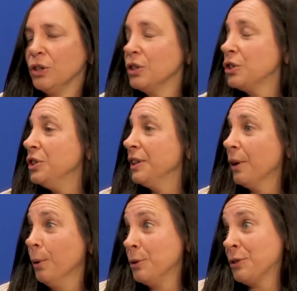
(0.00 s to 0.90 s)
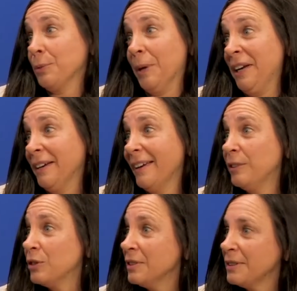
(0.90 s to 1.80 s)
she coached me.
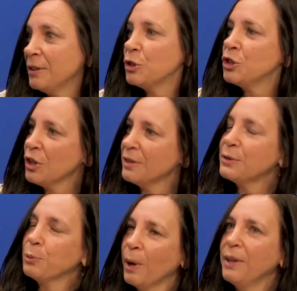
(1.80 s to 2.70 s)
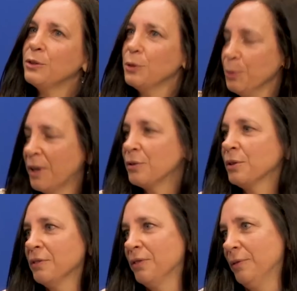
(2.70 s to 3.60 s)
And she said, Just write
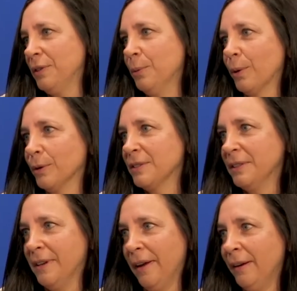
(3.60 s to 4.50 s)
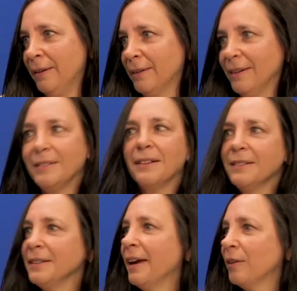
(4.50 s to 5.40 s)
250 words a day. It
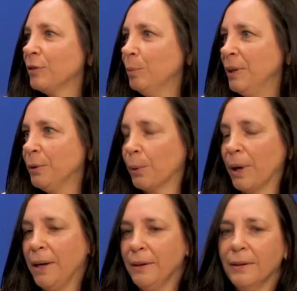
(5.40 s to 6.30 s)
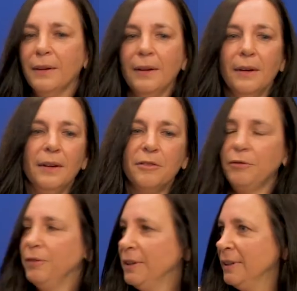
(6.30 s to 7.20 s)
doesn't have to be great.
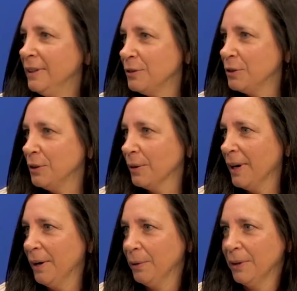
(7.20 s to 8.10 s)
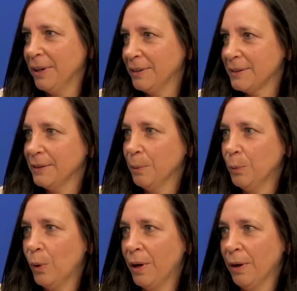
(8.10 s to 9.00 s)
Fit it into your outline
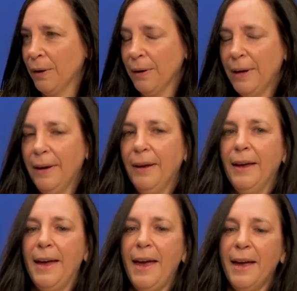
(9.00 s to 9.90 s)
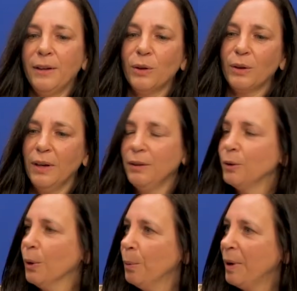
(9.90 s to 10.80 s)
somewhere and and
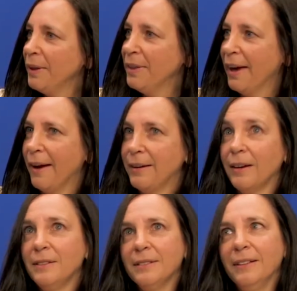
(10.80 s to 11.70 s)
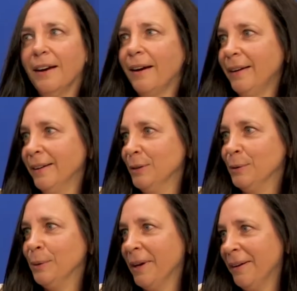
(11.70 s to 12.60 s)
go by that. I said, I can
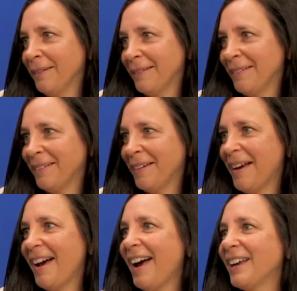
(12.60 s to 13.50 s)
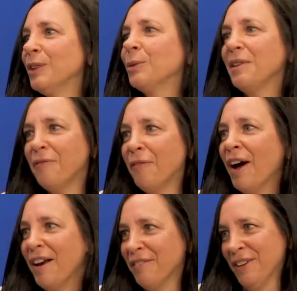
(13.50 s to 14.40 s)
do that. Wow. I can write
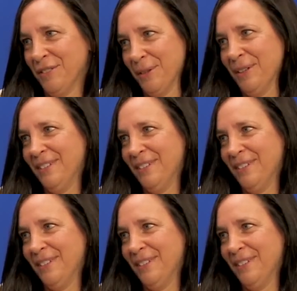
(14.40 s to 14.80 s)
500 a